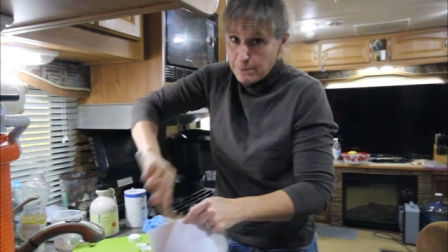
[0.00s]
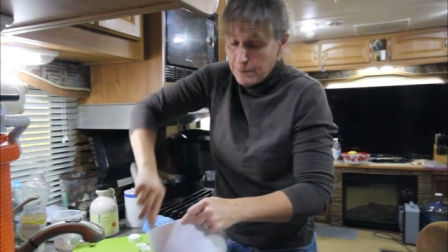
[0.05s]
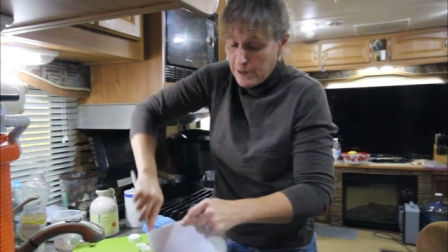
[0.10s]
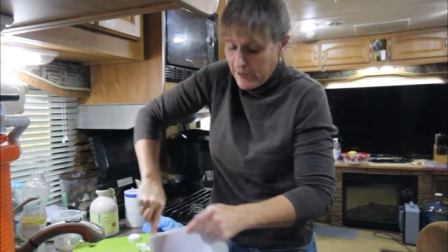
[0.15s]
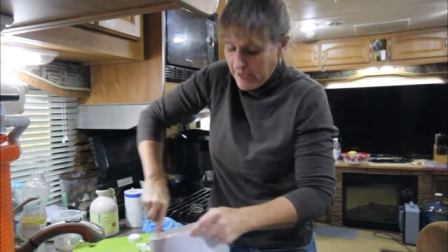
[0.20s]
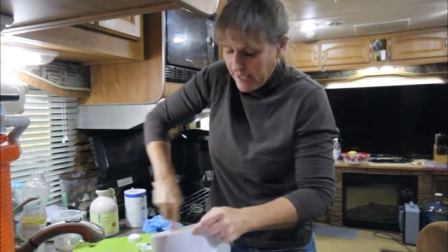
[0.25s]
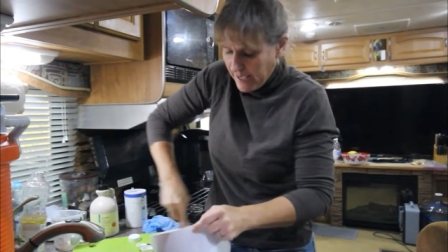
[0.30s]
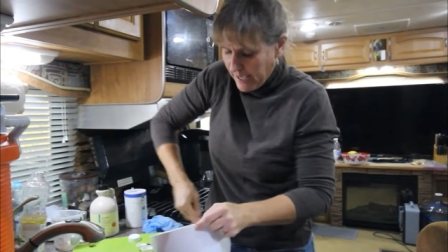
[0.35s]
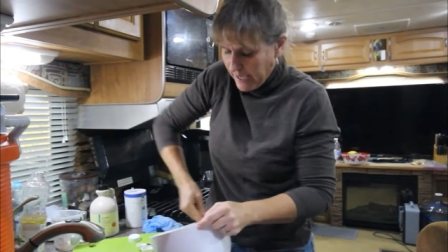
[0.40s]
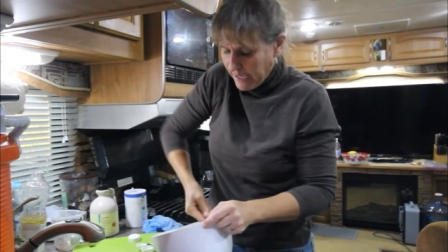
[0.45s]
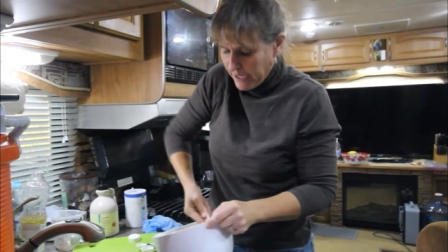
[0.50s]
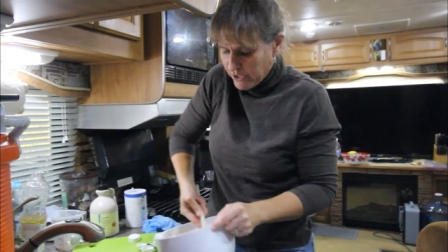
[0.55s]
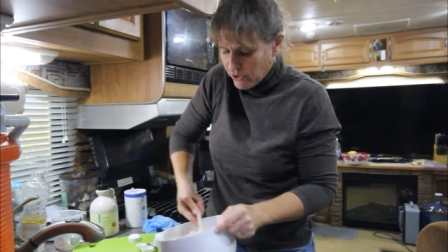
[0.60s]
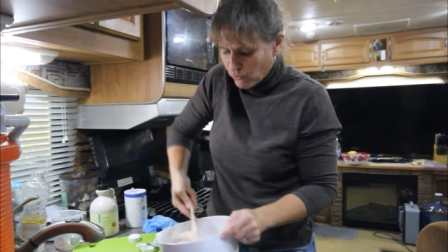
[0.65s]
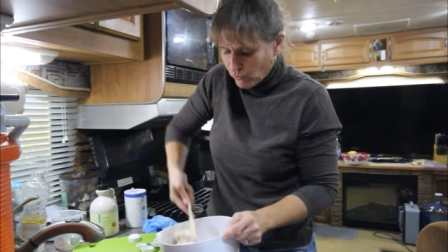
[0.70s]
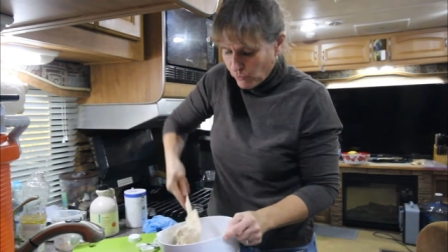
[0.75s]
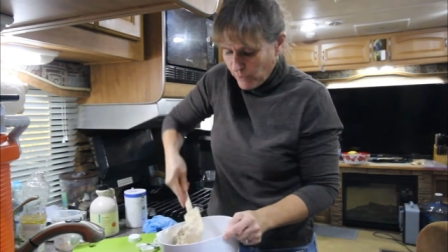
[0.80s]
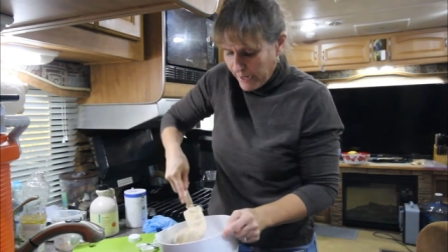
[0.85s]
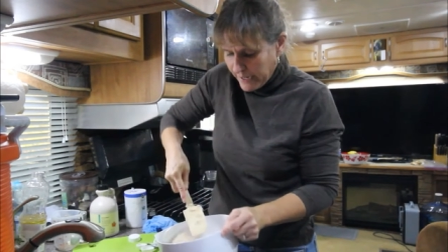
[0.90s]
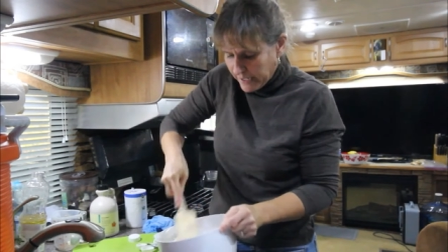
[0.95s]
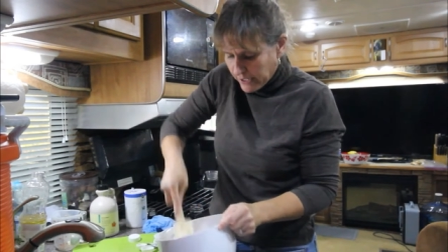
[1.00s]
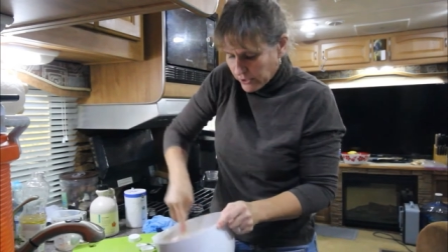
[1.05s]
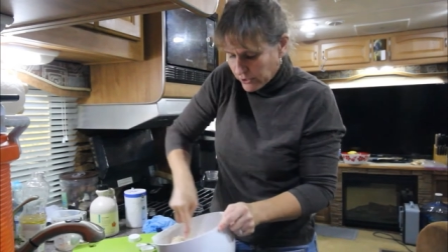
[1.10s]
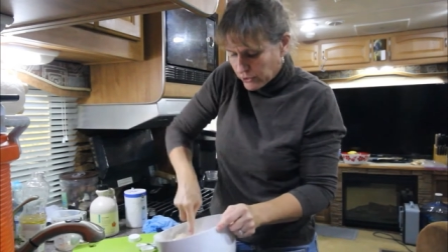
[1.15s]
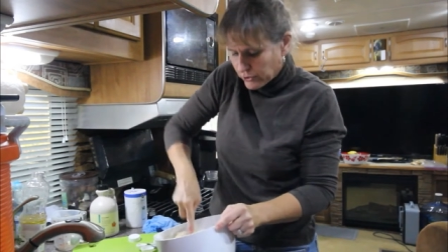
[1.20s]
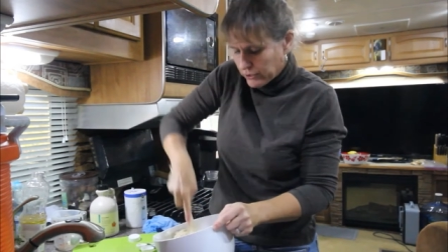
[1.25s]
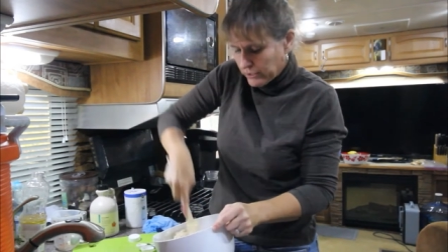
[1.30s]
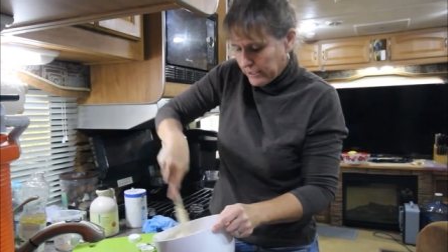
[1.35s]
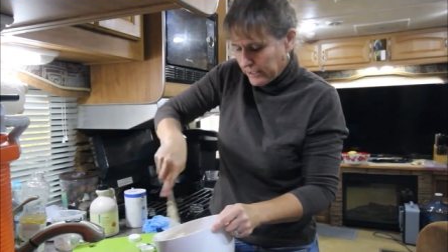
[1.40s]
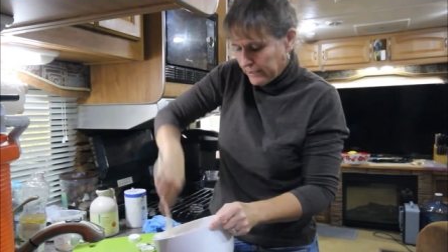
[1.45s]
by hand
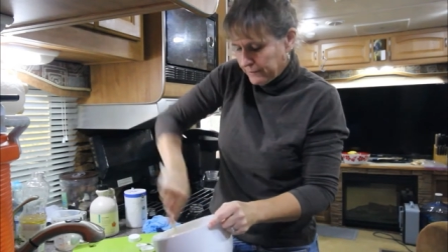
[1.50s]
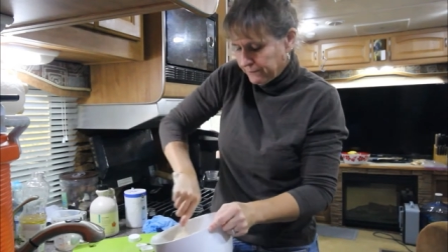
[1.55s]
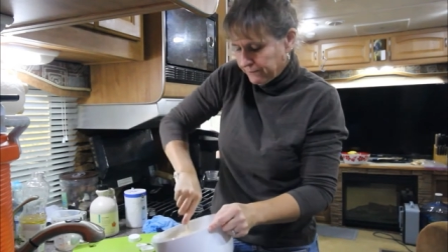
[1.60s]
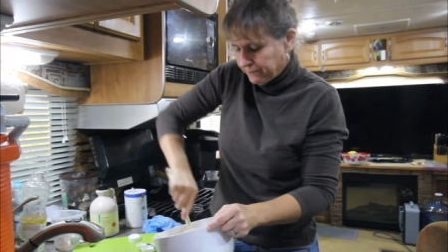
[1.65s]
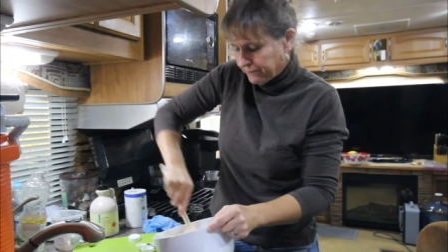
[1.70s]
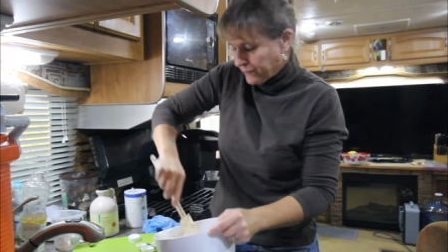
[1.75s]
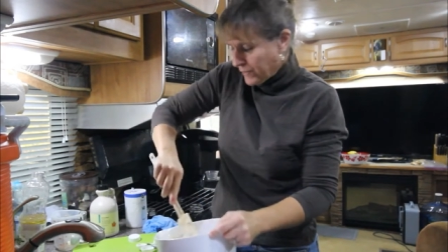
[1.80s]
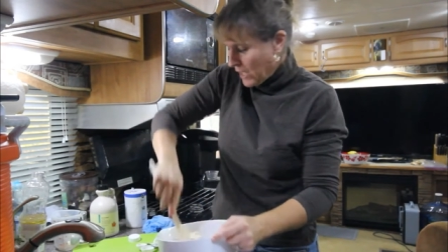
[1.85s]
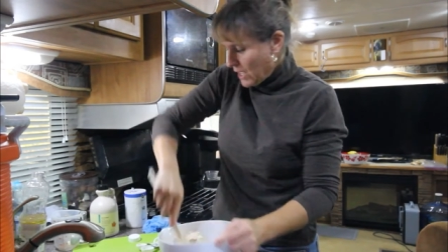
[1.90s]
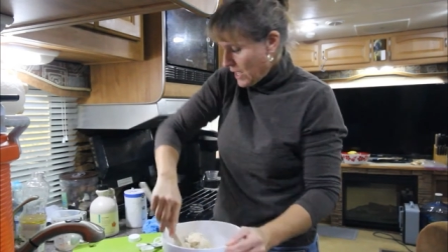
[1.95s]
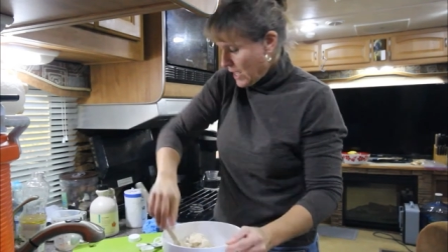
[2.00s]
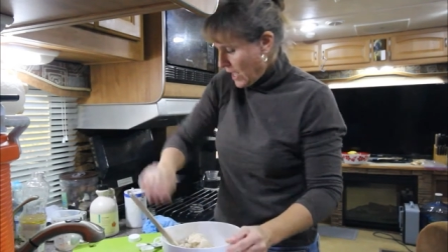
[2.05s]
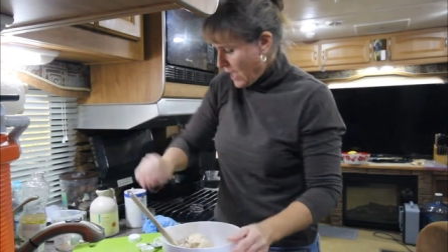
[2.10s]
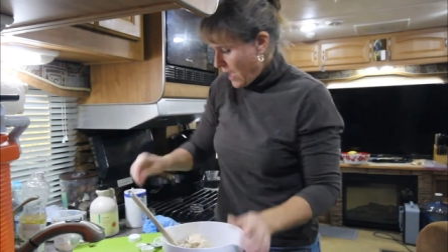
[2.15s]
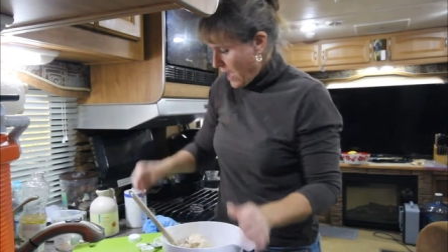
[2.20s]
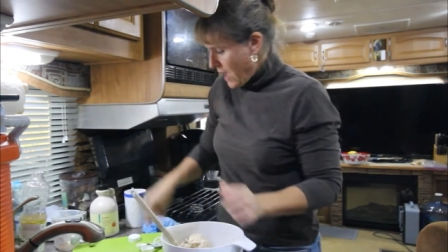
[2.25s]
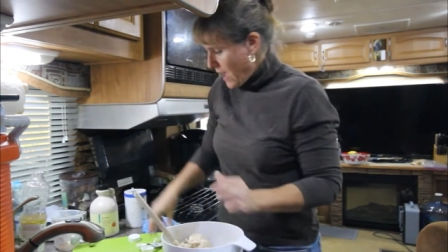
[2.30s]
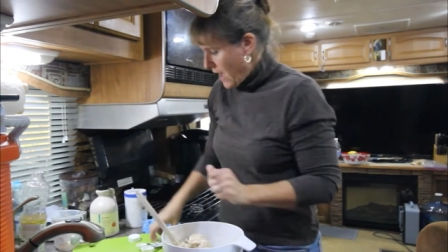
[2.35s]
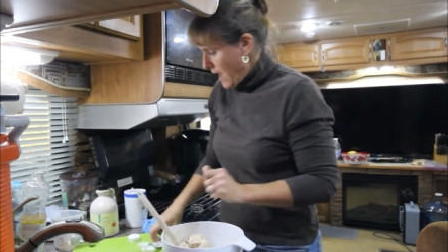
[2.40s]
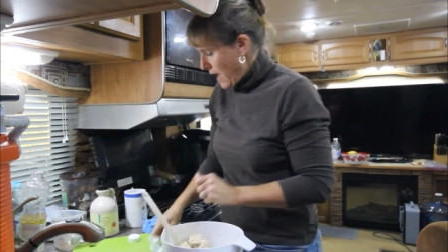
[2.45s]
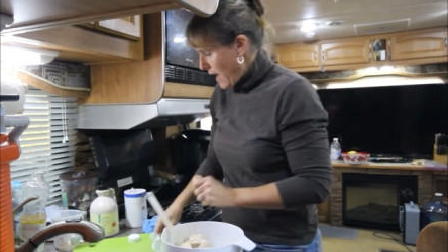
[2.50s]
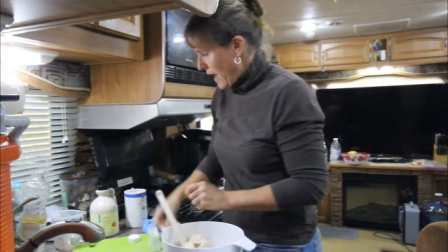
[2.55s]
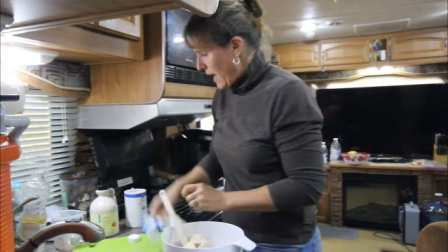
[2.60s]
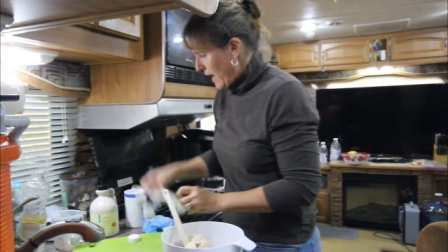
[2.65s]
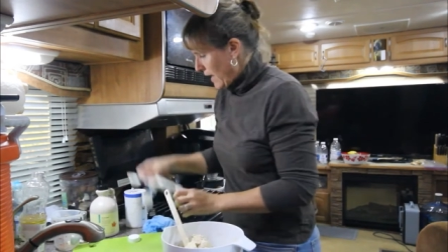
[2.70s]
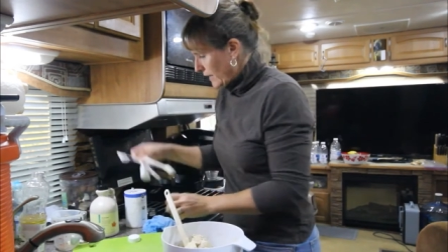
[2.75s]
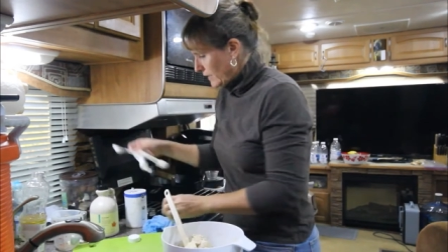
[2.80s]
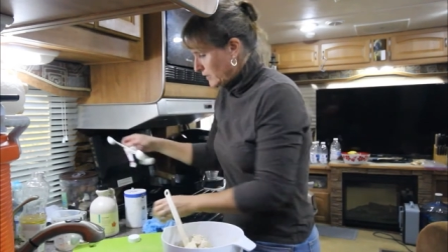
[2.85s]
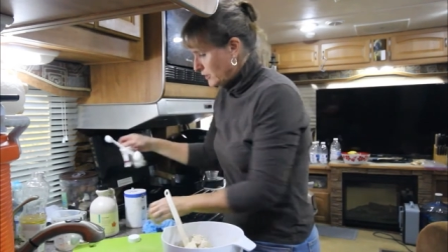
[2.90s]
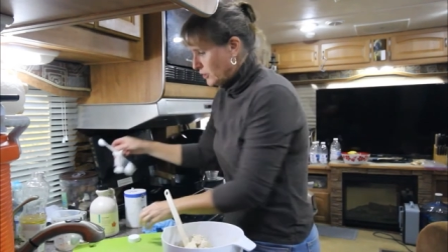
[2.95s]
regularly,
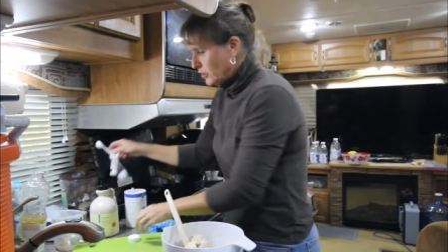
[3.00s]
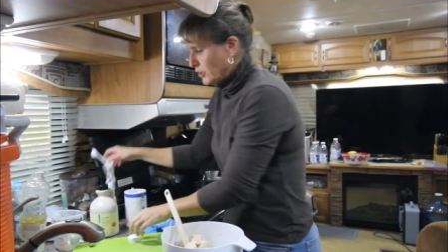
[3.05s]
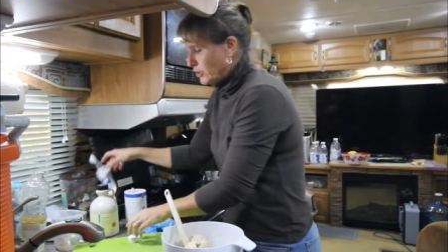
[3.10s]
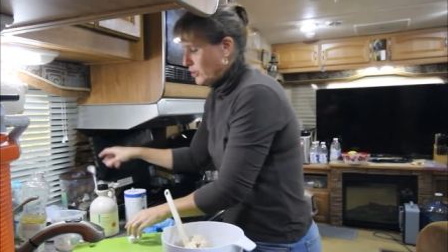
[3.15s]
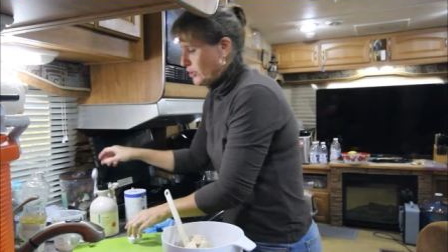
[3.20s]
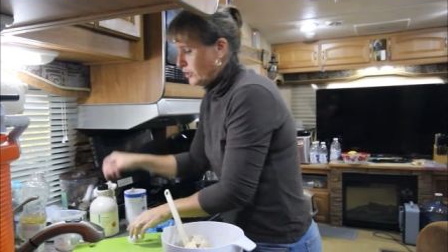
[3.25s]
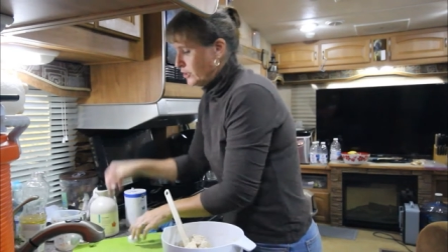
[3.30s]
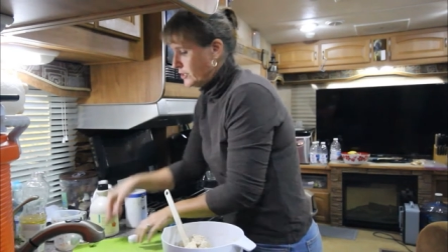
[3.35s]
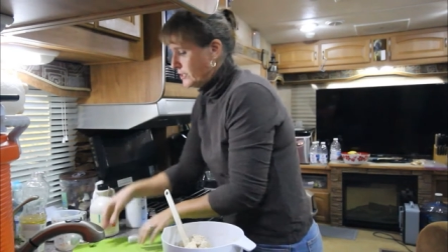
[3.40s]
I learned